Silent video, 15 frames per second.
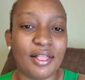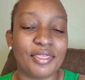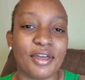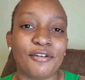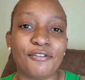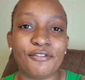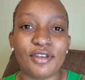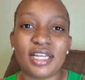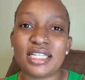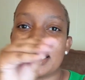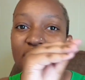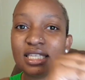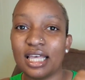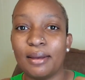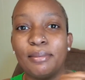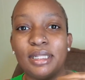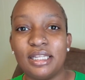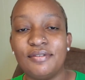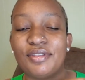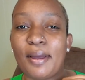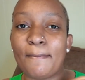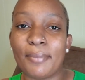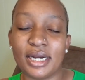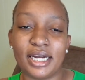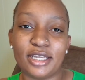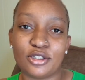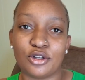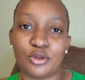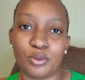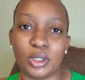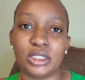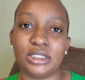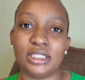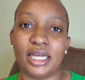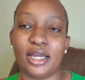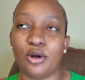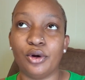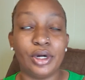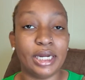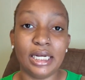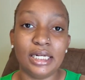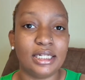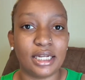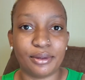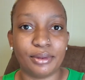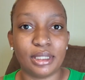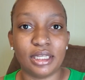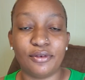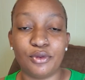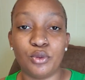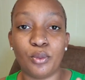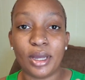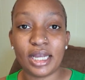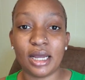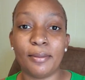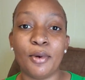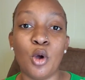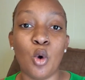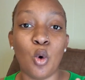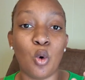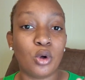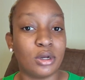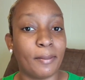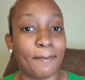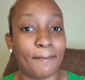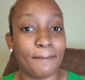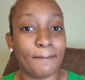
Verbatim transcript: that feeds into that belief that mondays are the worst day or any day really if you wake up on a